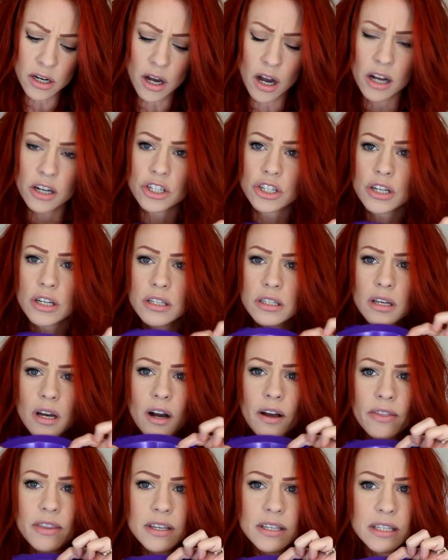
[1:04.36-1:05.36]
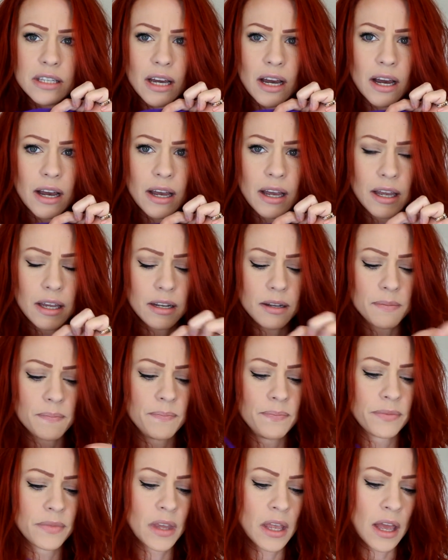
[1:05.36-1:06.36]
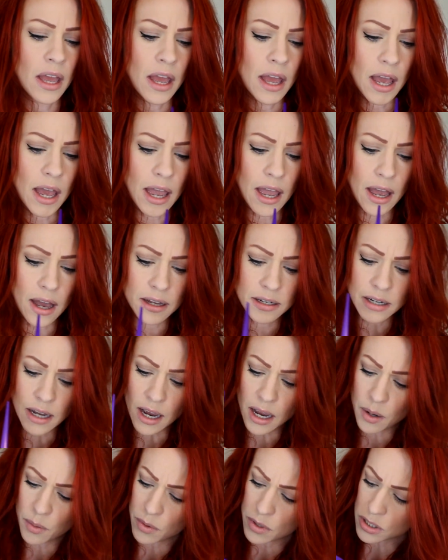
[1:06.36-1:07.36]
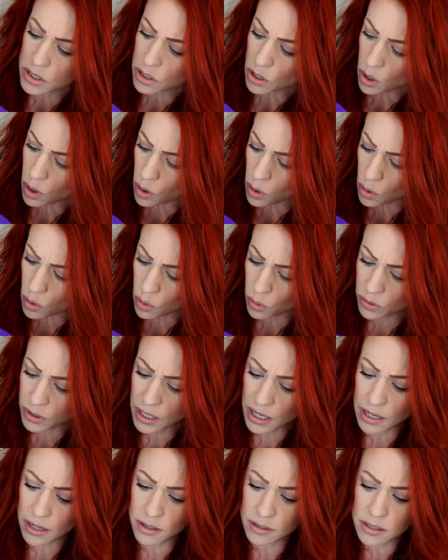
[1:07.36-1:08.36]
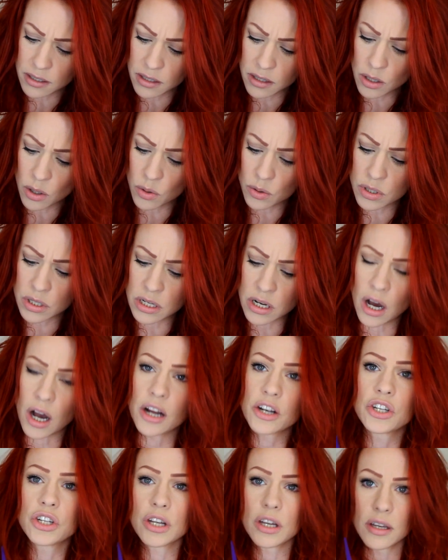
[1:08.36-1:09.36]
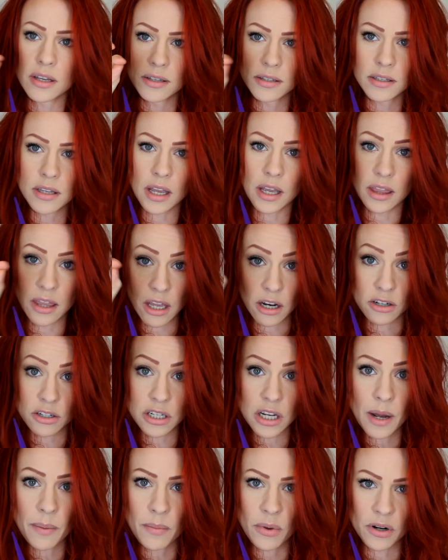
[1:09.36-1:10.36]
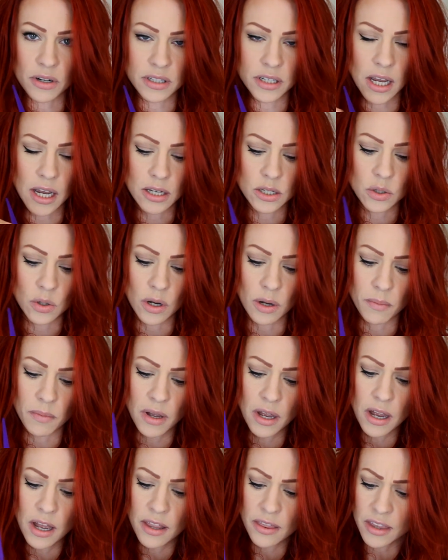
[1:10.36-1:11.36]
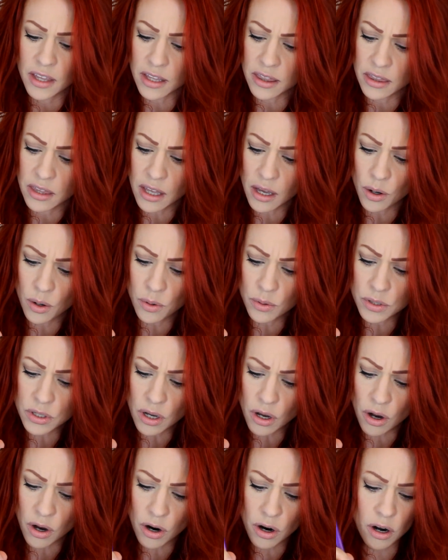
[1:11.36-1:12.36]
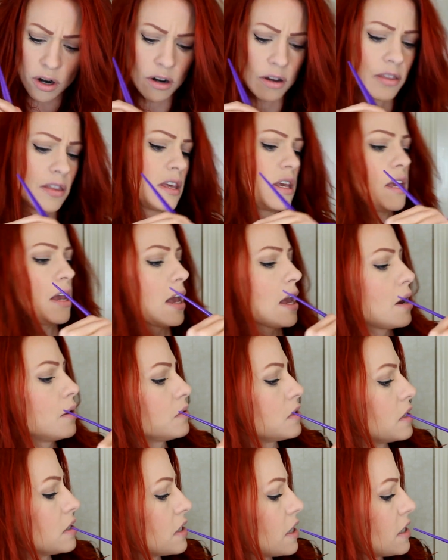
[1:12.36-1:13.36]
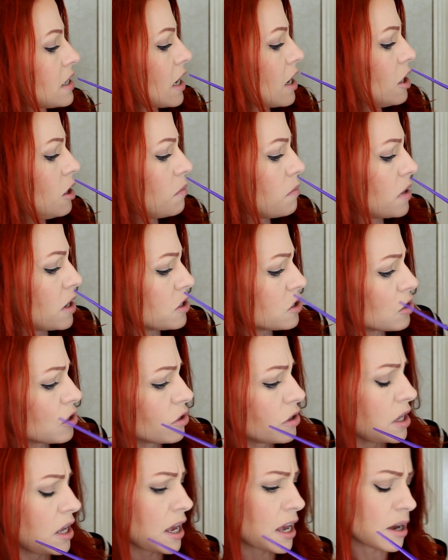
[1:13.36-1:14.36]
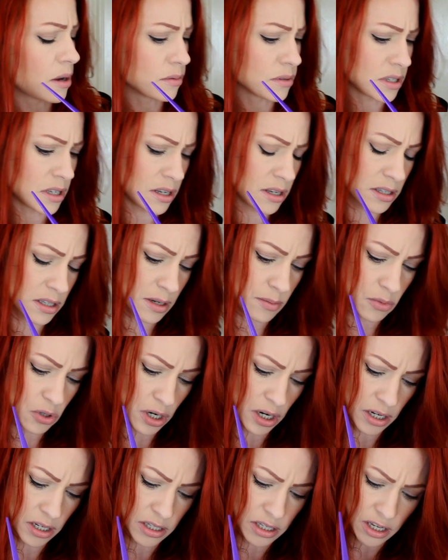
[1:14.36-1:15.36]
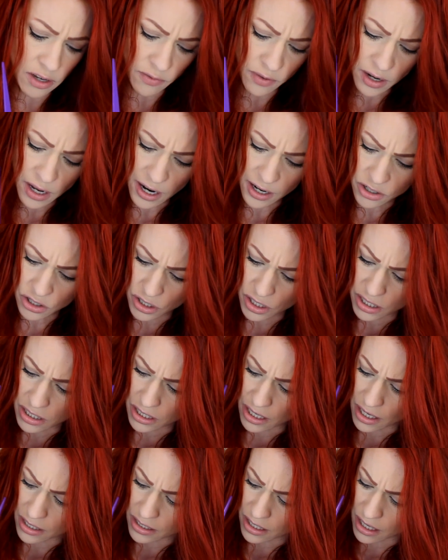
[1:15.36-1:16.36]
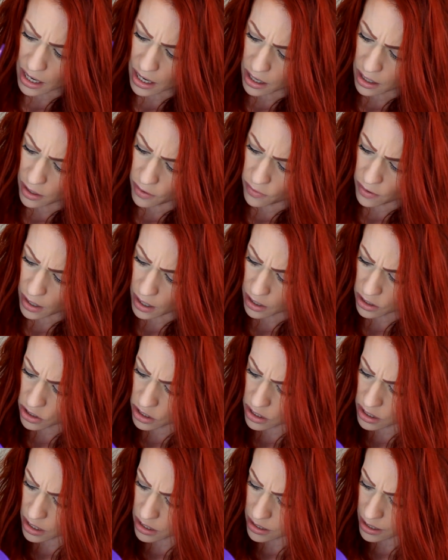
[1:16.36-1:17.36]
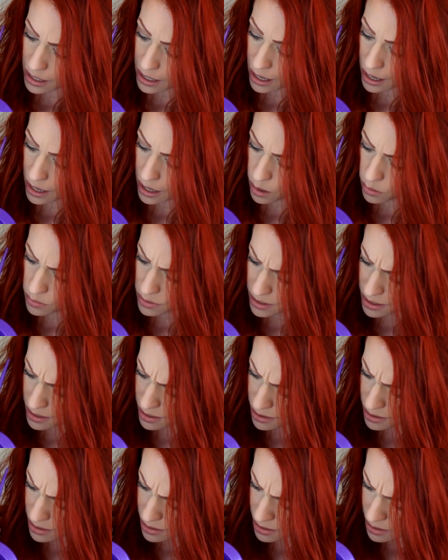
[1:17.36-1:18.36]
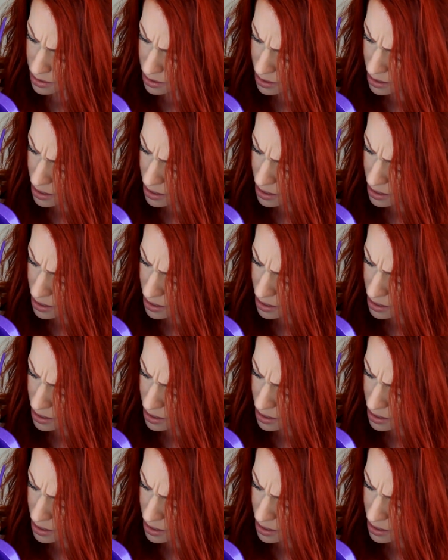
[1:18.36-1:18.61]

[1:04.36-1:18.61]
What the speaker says: notches on the side, and I was told that those notches, like there's numbers next to them, that those are the ounces. That's how you measure the ounces. And I'm trying to see if it actually says that, if it actually says like ounces.